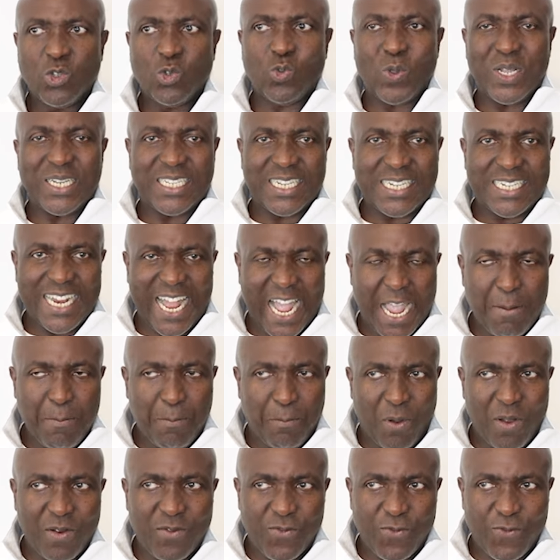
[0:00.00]

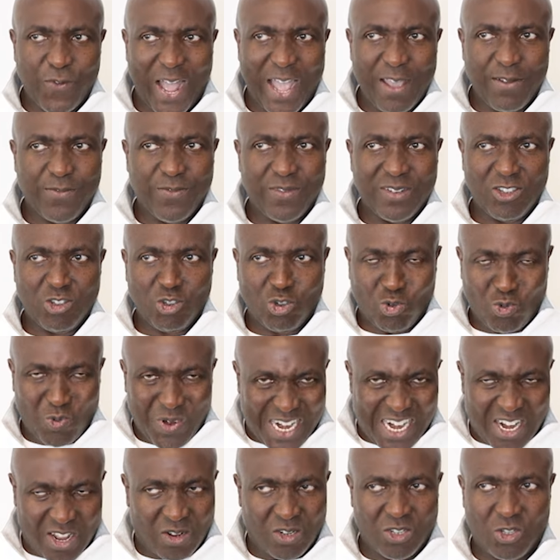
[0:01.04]
29.5
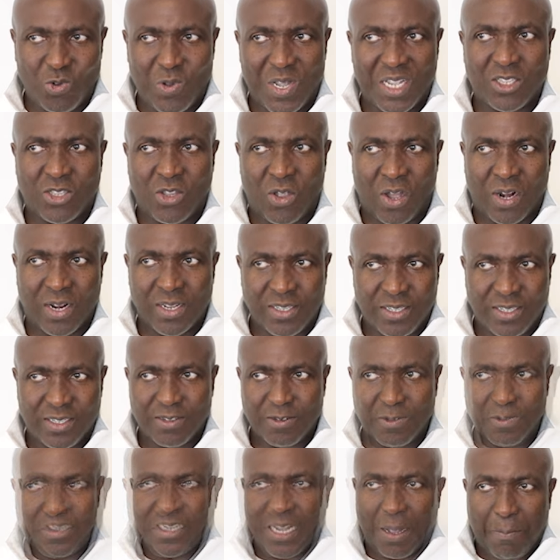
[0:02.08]
trillion US
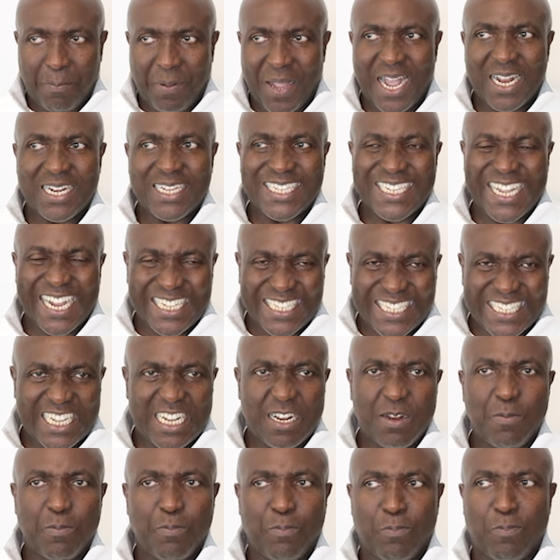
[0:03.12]
dollars, Japan
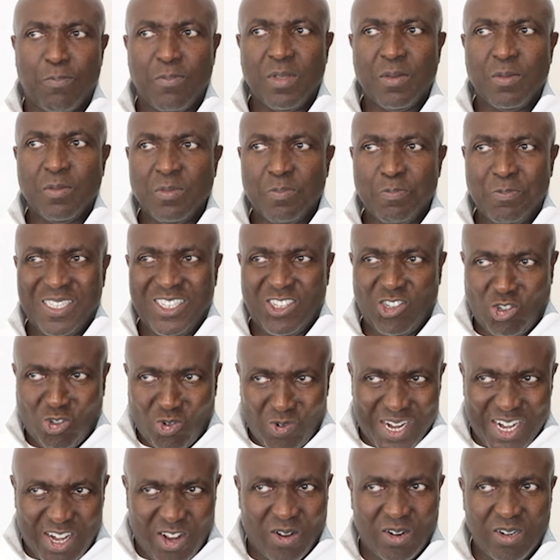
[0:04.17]
13
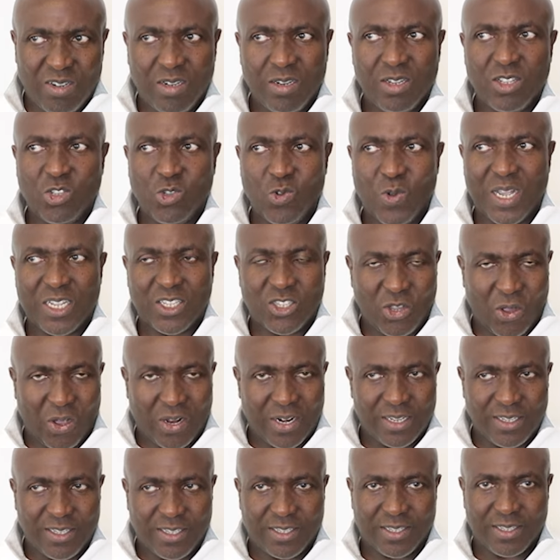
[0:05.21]
trillion US
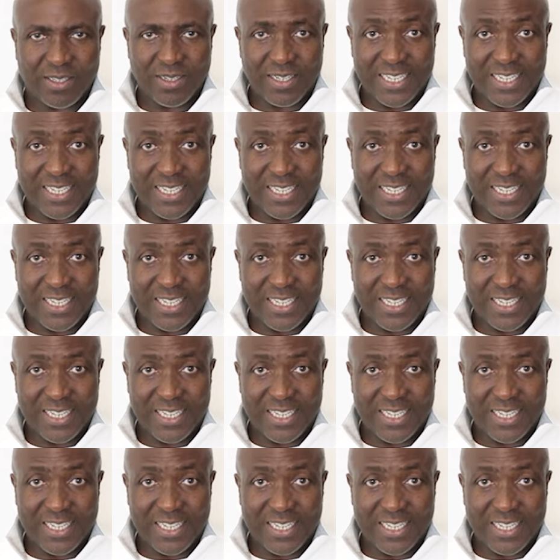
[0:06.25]
dollars.